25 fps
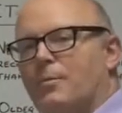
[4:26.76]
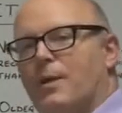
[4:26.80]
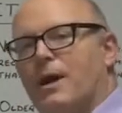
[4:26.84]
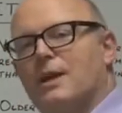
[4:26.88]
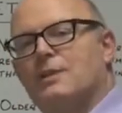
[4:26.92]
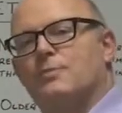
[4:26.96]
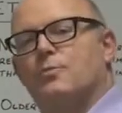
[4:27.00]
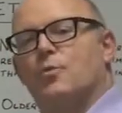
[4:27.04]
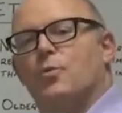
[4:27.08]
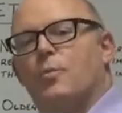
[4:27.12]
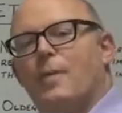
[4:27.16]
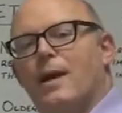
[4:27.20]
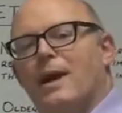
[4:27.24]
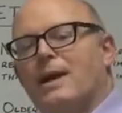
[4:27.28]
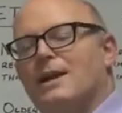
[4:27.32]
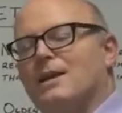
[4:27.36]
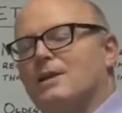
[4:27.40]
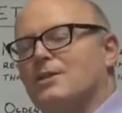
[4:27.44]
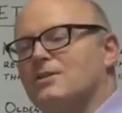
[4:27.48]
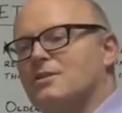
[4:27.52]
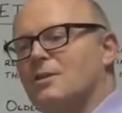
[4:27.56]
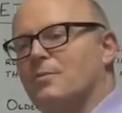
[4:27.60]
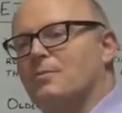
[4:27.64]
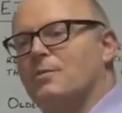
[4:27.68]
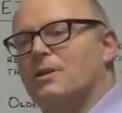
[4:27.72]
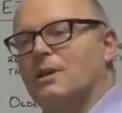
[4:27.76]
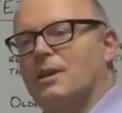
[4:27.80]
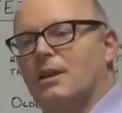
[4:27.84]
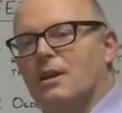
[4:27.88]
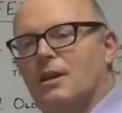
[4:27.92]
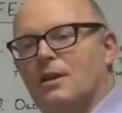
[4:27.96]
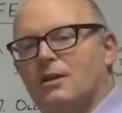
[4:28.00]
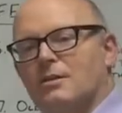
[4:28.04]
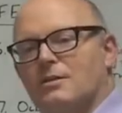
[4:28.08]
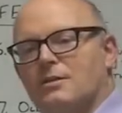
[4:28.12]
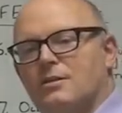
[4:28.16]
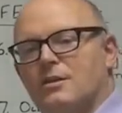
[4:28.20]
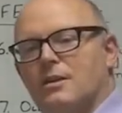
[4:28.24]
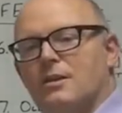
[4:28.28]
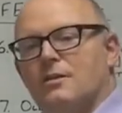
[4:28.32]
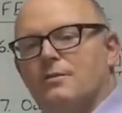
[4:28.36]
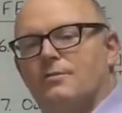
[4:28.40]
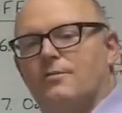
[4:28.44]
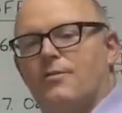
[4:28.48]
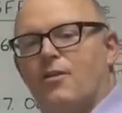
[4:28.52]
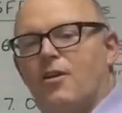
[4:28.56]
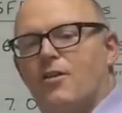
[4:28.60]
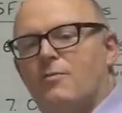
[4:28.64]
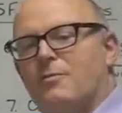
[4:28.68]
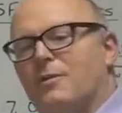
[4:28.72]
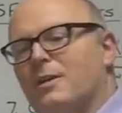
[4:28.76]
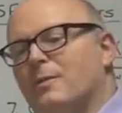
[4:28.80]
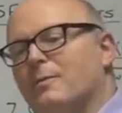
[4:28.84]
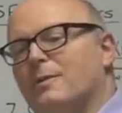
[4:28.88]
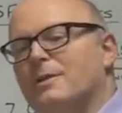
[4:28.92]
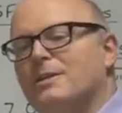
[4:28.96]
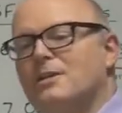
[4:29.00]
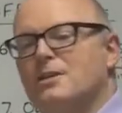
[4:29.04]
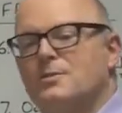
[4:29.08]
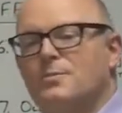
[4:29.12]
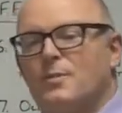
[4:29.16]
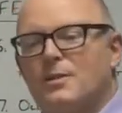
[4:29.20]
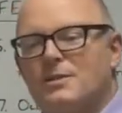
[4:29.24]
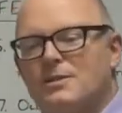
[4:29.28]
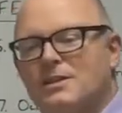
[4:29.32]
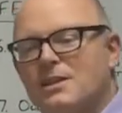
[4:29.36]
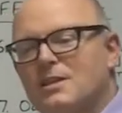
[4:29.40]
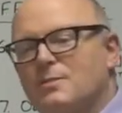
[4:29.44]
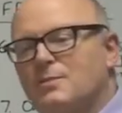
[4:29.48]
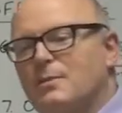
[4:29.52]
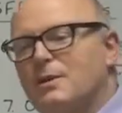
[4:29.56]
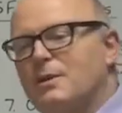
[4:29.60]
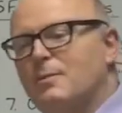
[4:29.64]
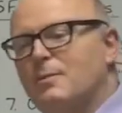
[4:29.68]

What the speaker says: compatible package, something that's 5 millimeters by 6